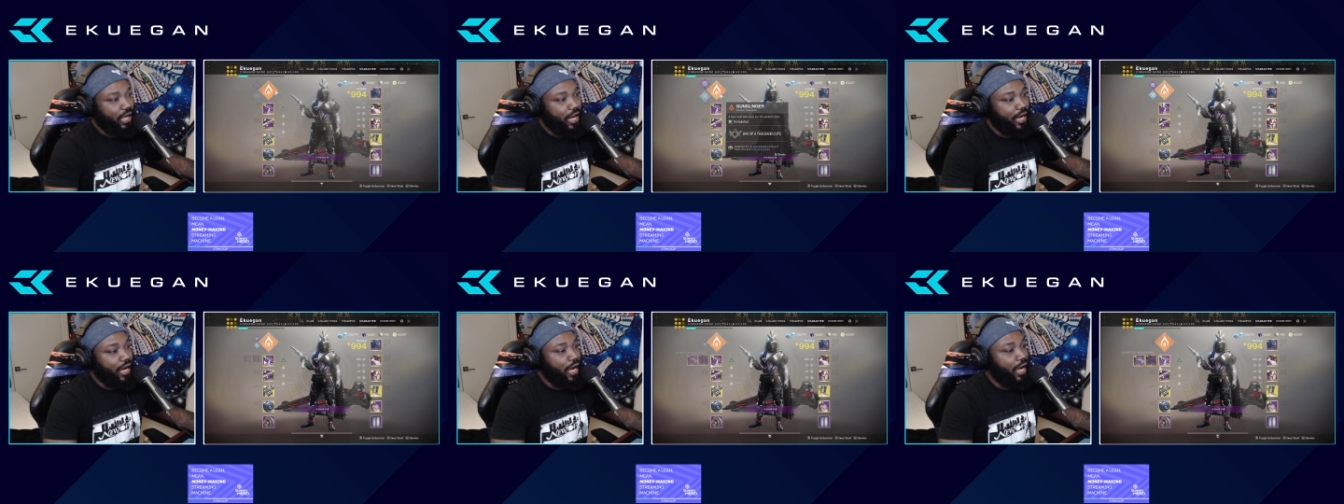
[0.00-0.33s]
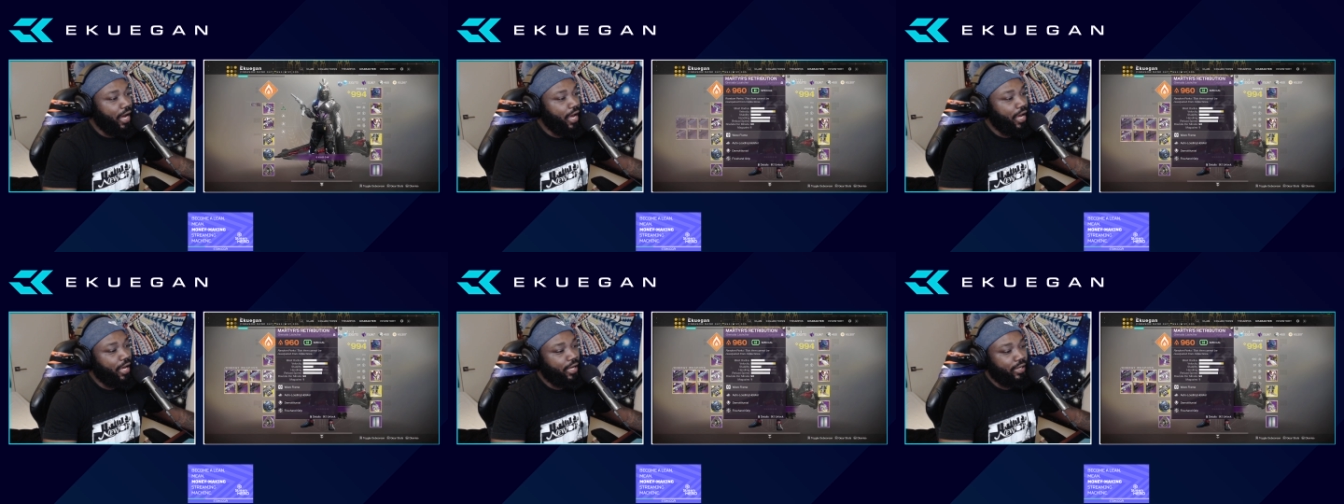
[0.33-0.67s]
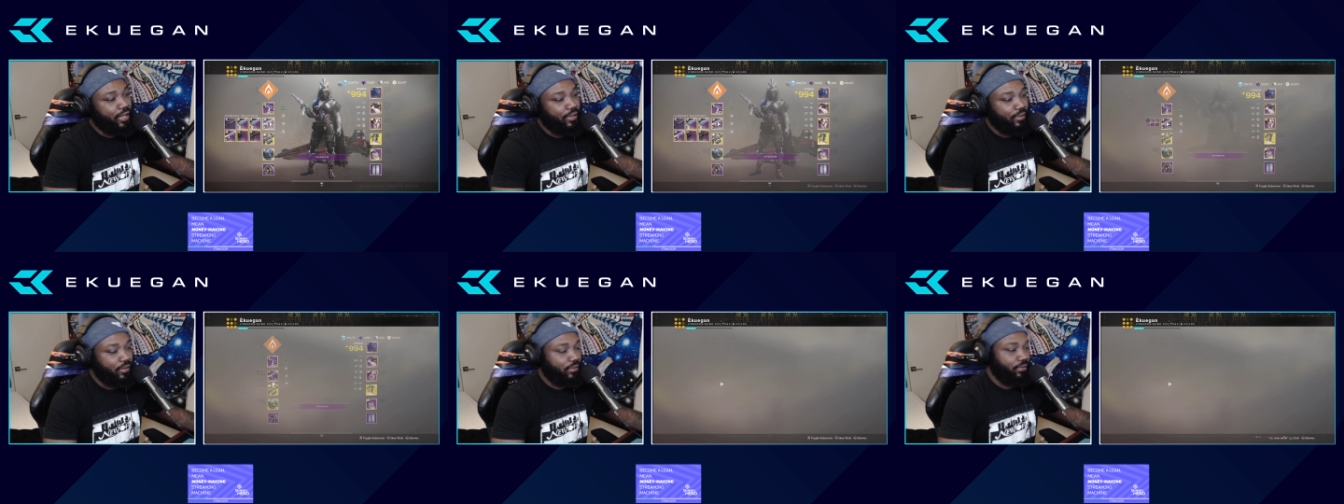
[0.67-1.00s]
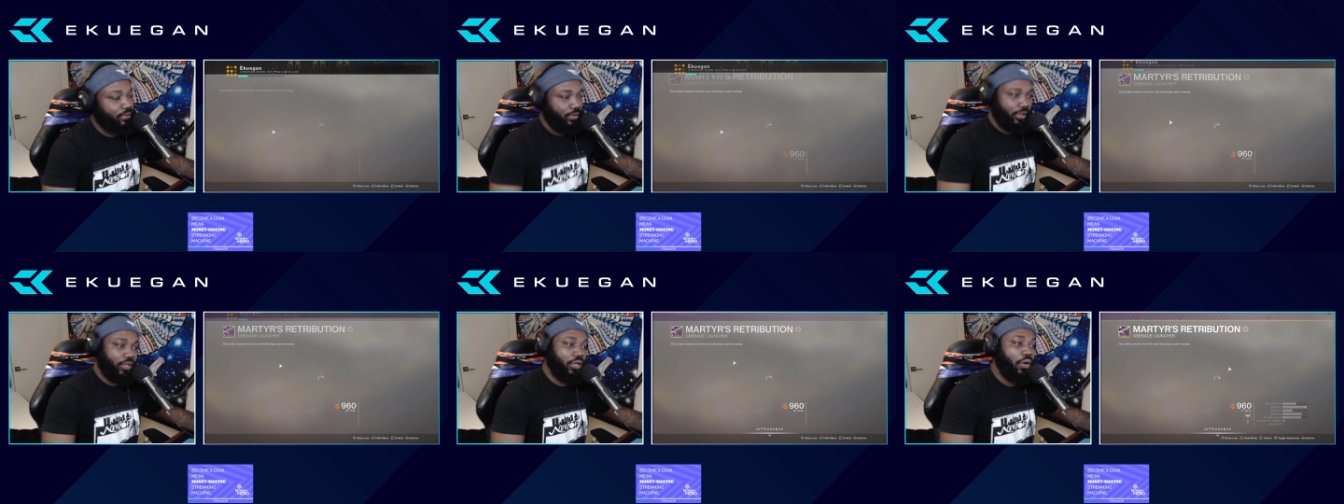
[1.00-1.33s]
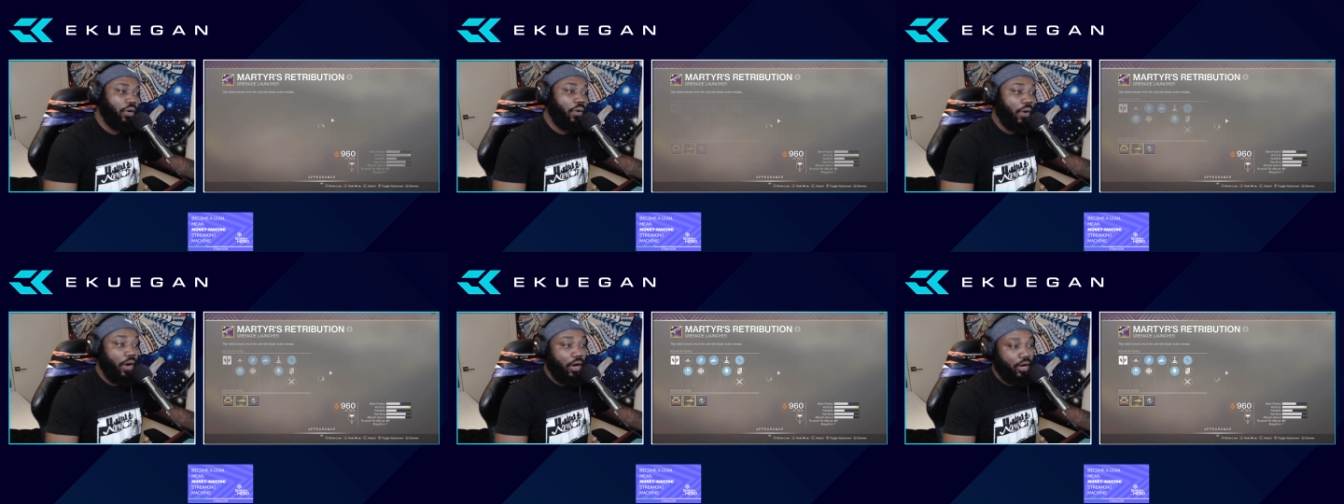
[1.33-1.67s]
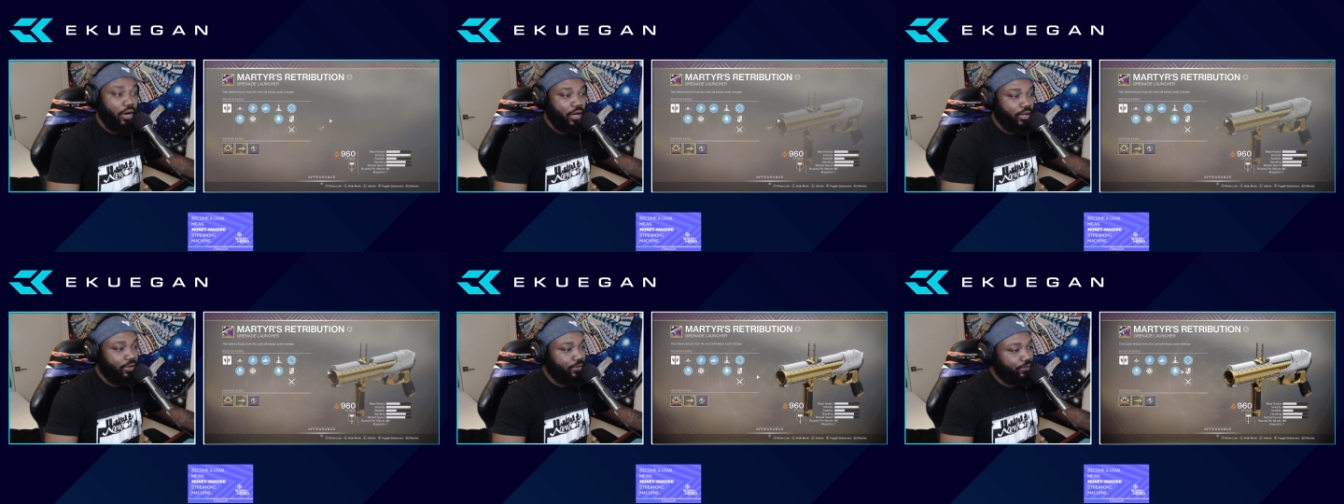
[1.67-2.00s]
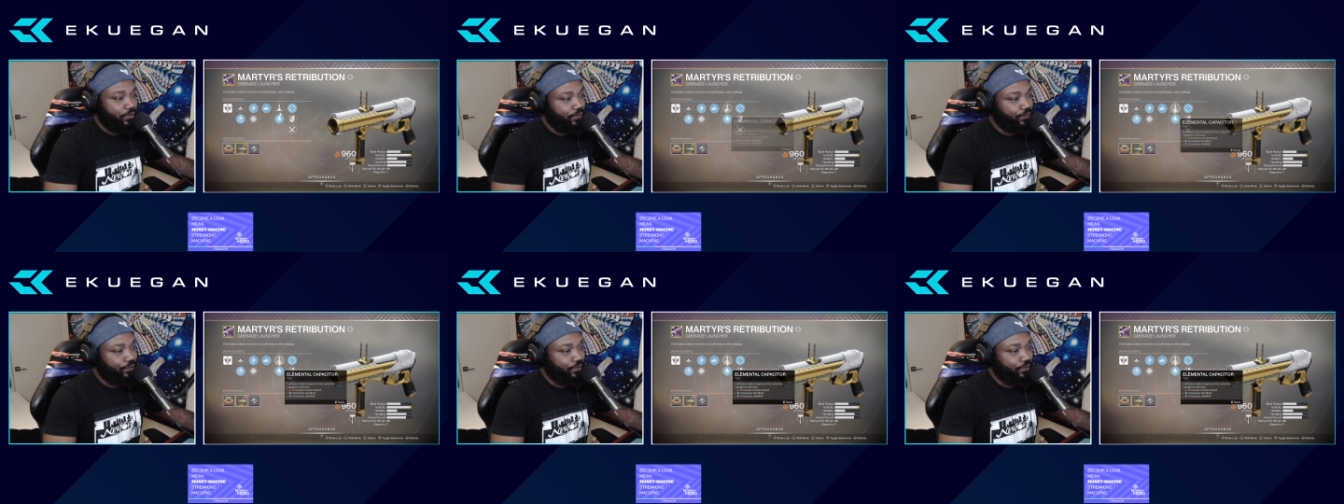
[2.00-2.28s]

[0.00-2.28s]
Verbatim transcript: and I throw on